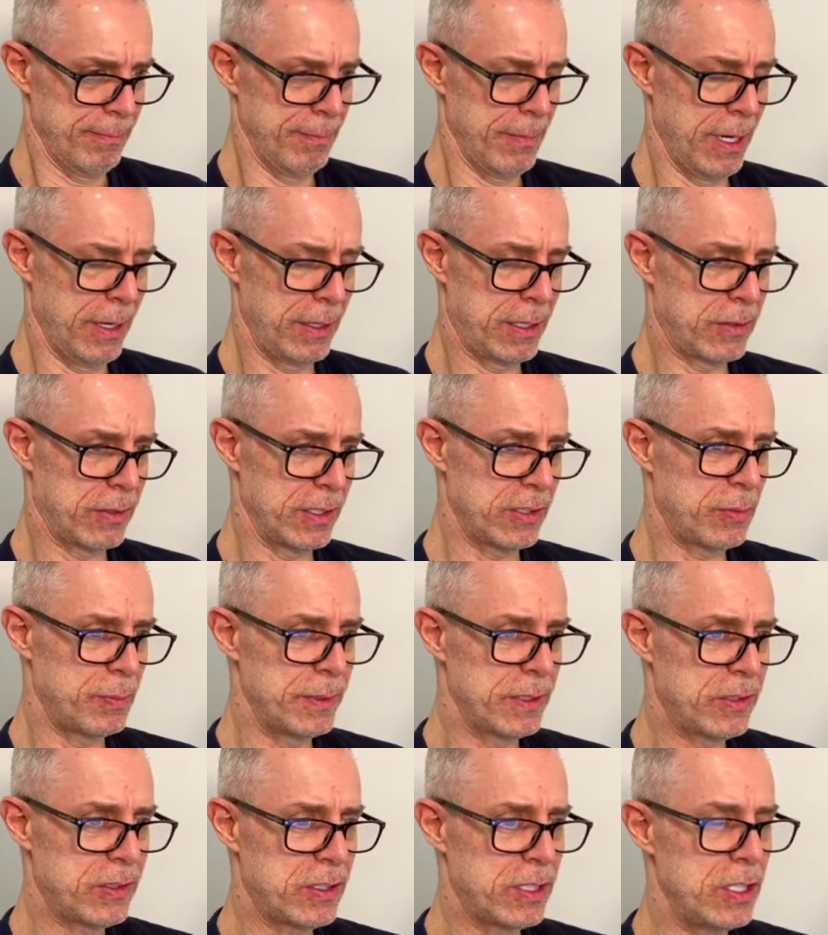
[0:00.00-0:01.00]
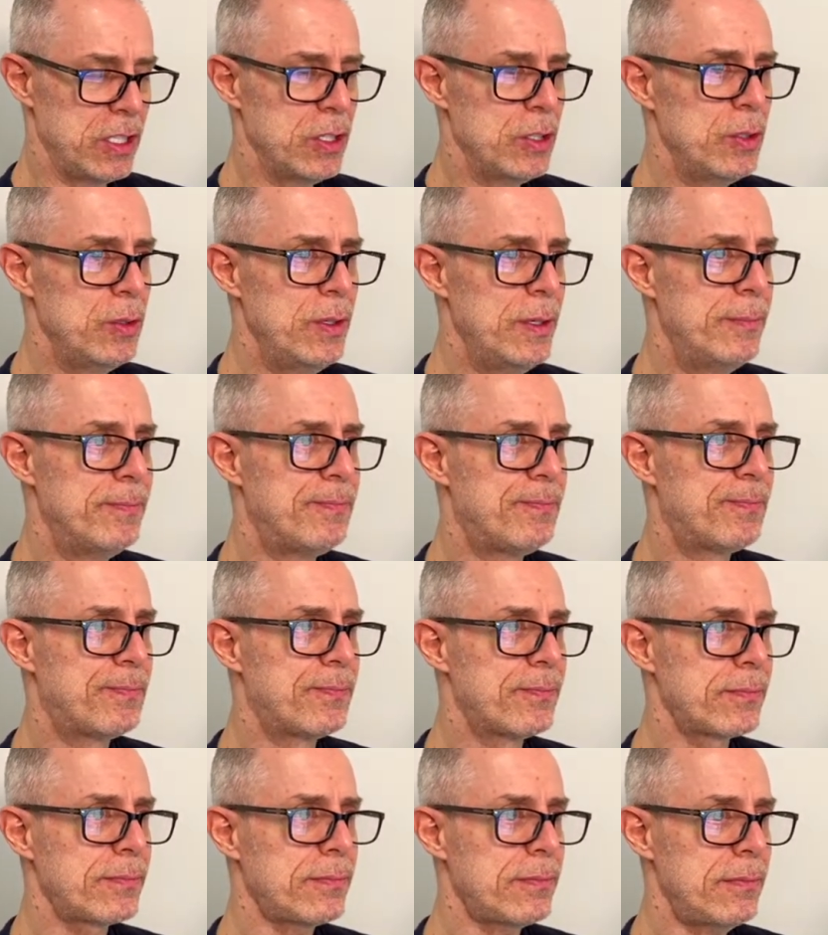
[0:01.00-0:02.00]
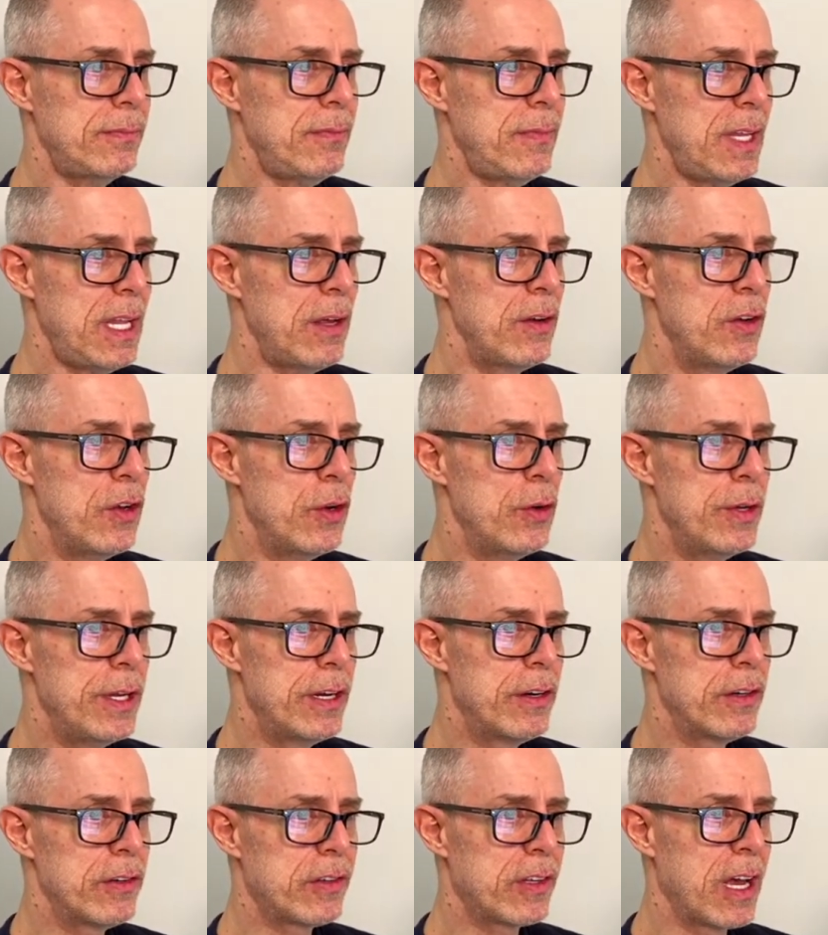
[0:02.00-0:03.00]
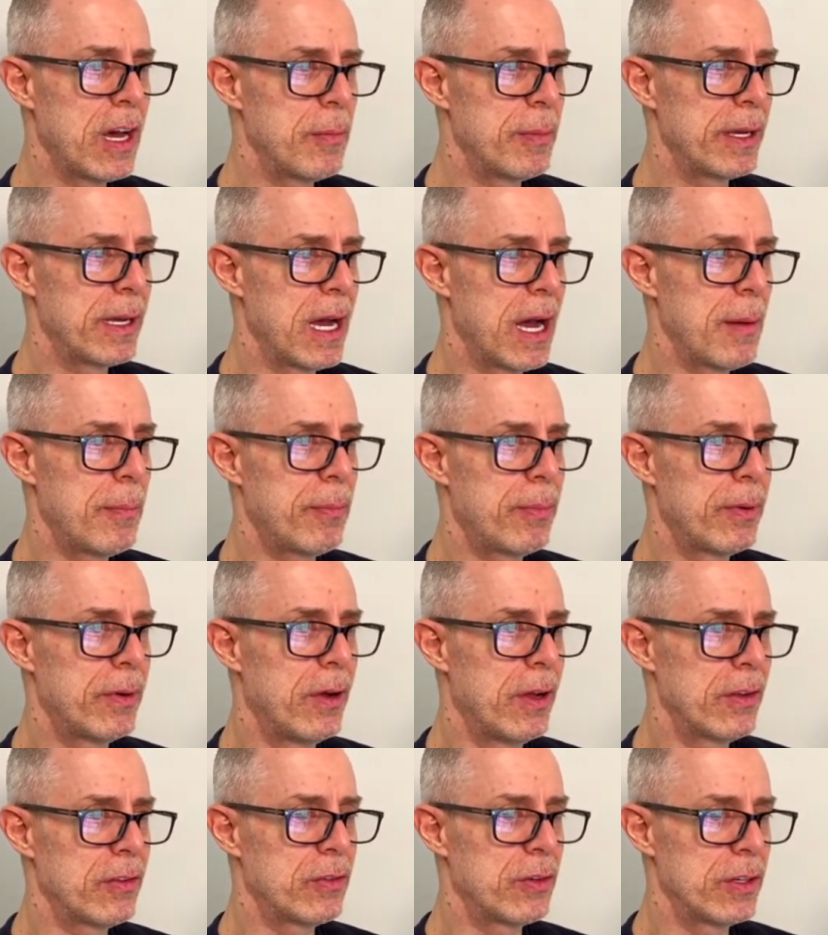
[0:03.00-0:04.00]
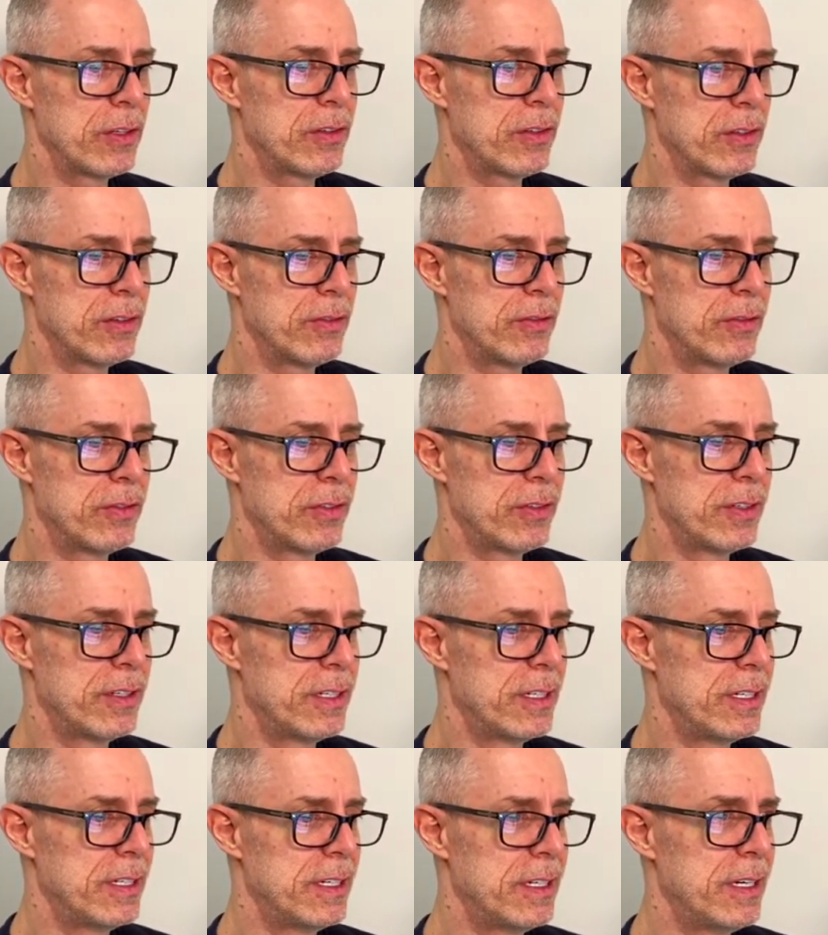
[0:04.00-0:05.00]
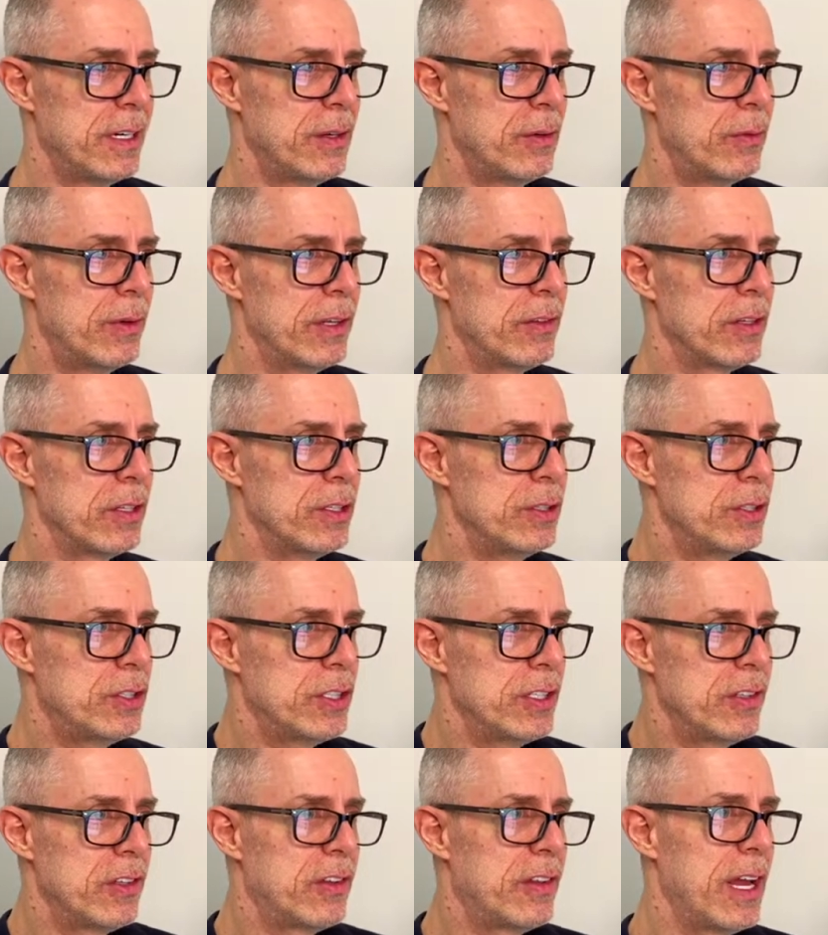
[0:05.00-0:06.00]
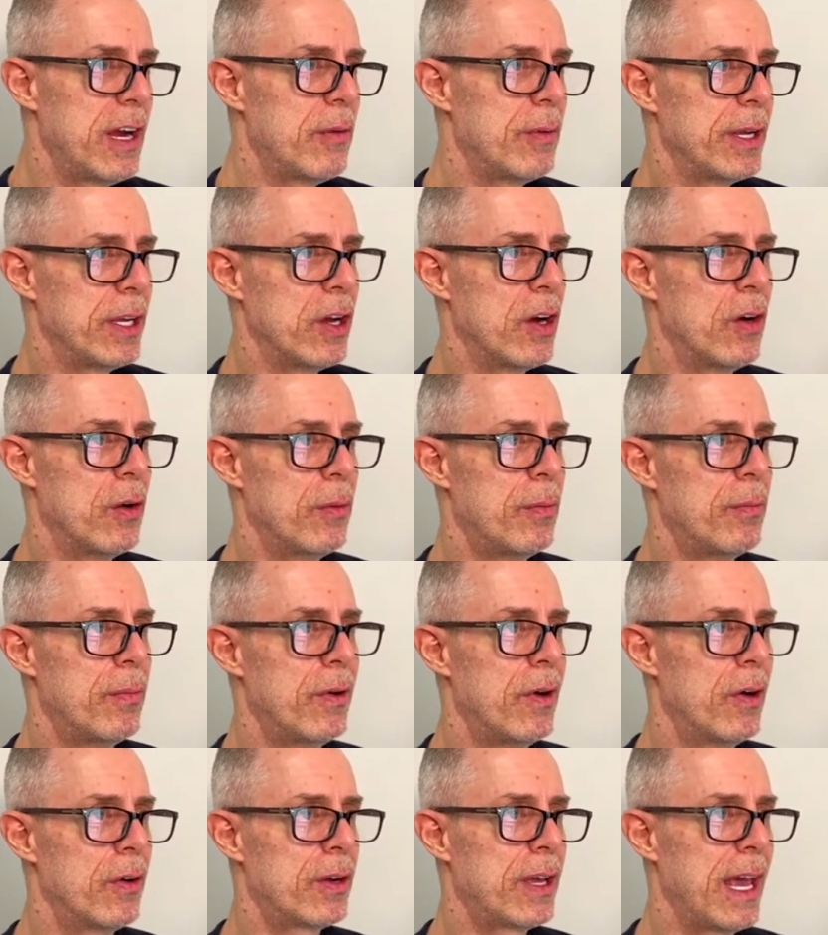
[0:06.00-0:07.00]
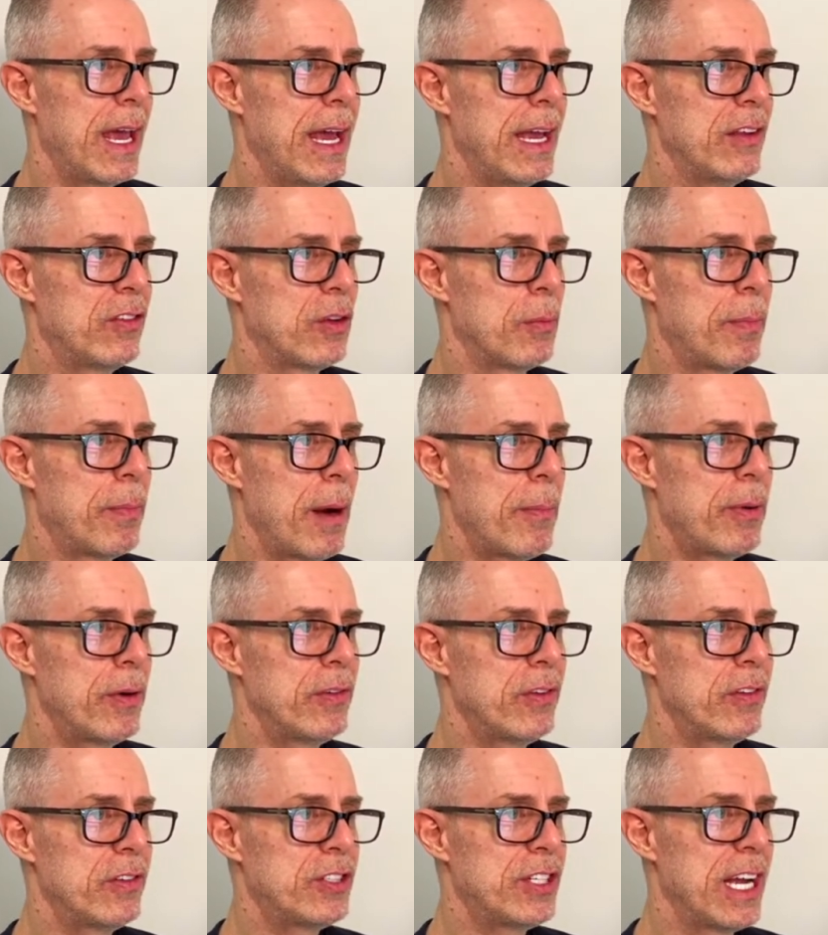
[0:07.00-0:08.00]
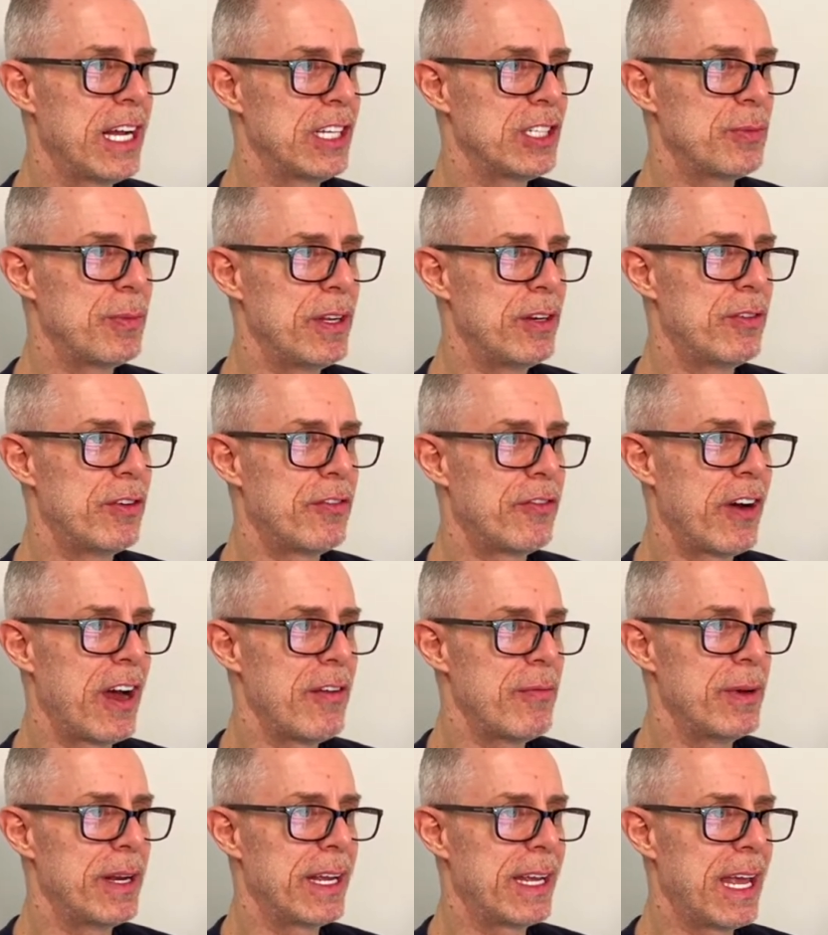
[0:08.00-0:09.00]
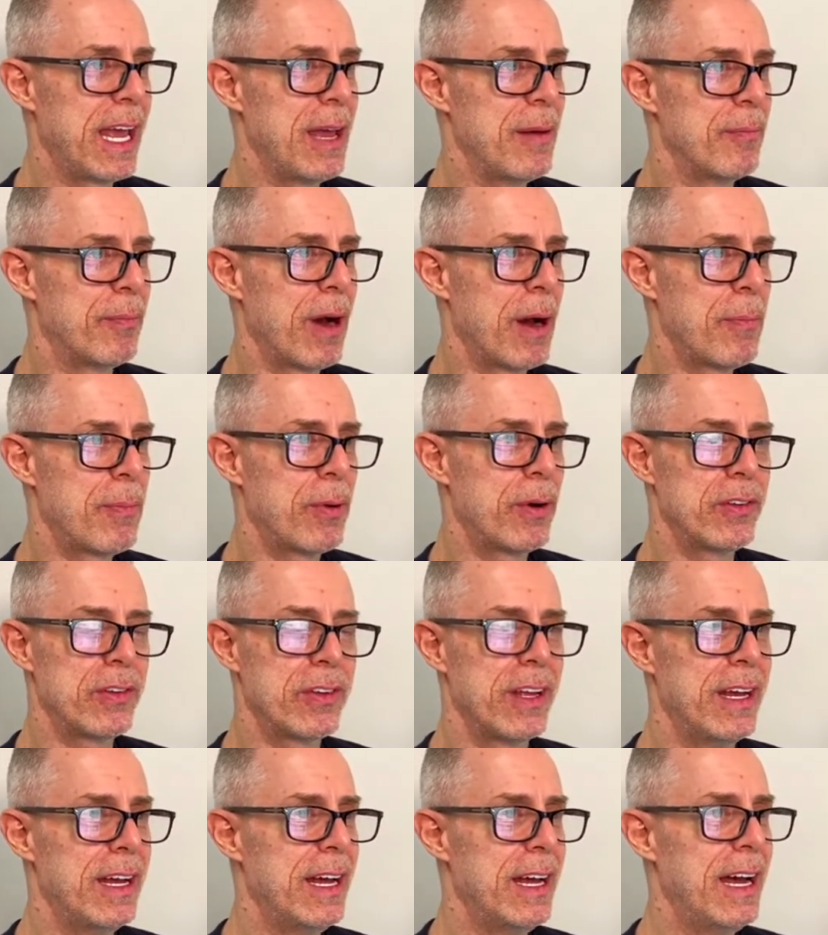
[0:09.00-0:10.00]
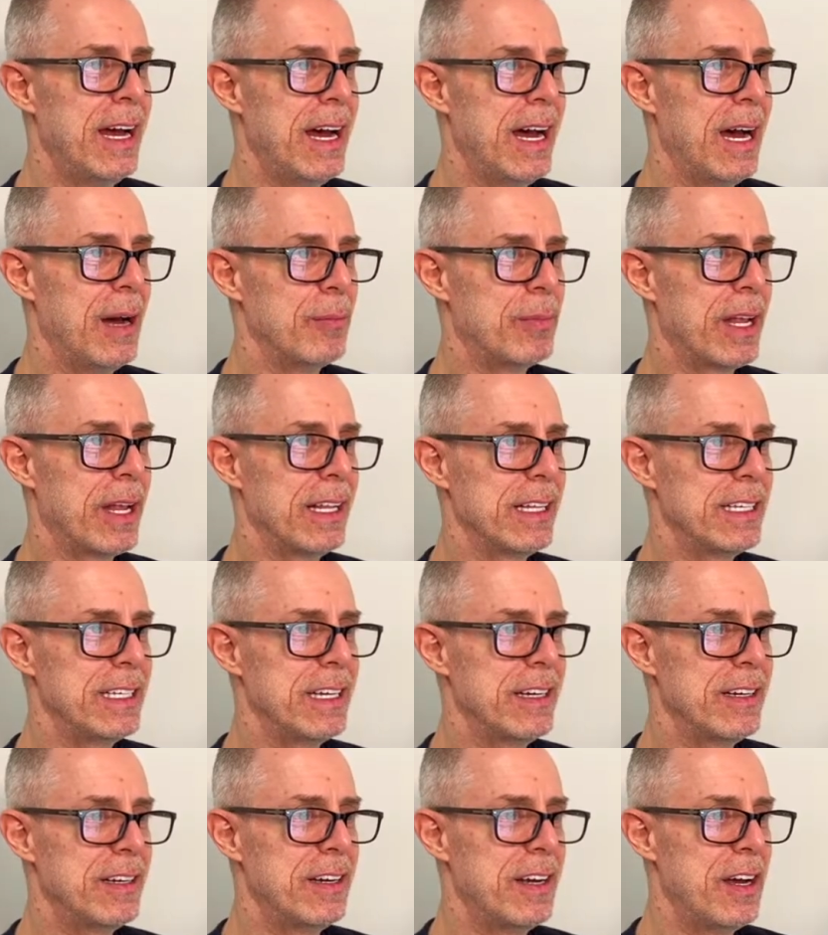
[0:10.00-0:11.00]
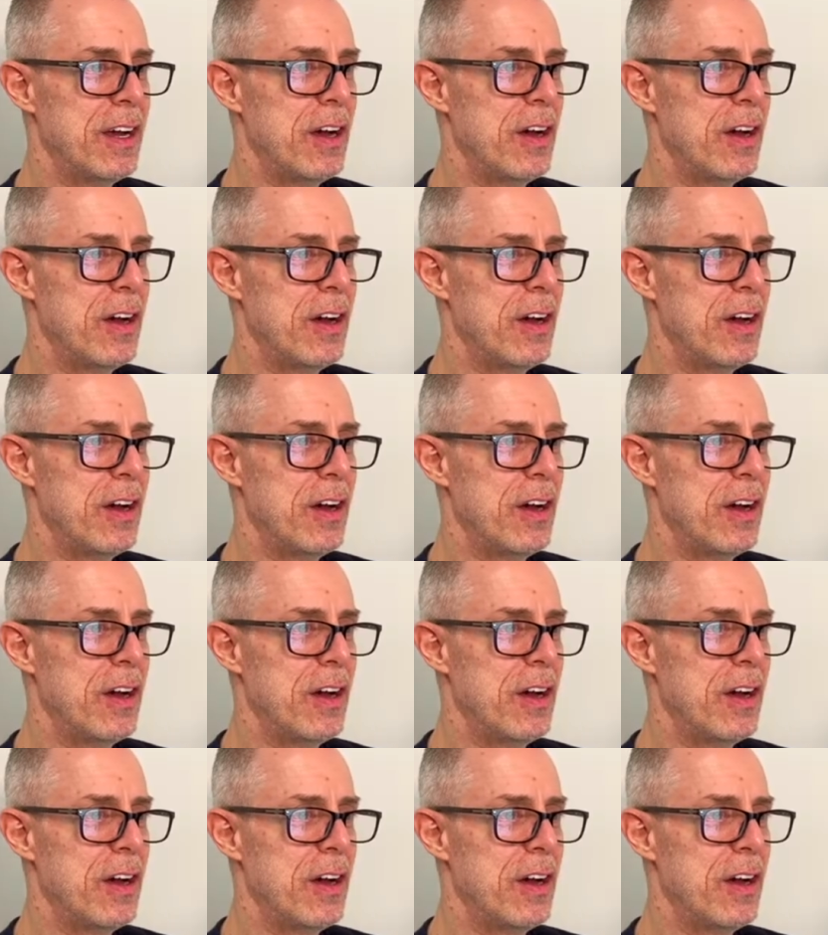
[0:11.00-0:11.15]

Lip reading: Merry Christmas to you. New Year's coming up, all sorts of resolutions. There we go. Okay, so Poppers has challenged me to a 5 minute game. Poppers, I'm telling you,